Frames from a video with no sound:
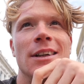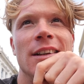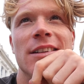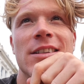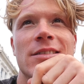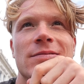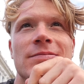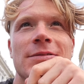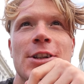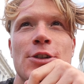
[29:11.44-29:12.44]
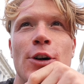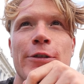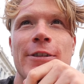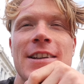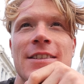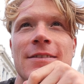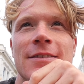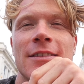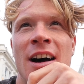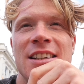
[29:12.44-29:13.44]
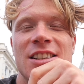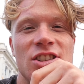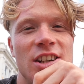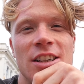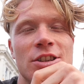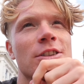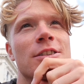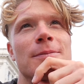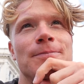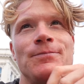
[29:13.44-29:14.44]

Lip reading: and just offering the nicest gestures.